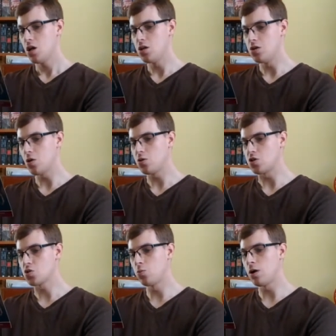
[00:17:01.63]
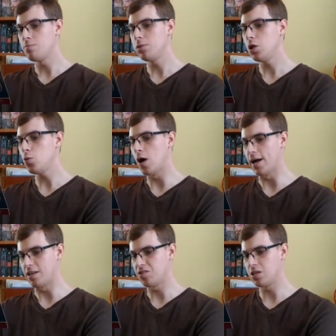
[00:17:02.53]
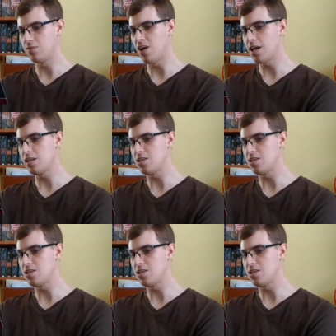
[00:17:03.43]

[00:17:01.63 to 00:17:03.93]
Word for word: Notice one blue height that divided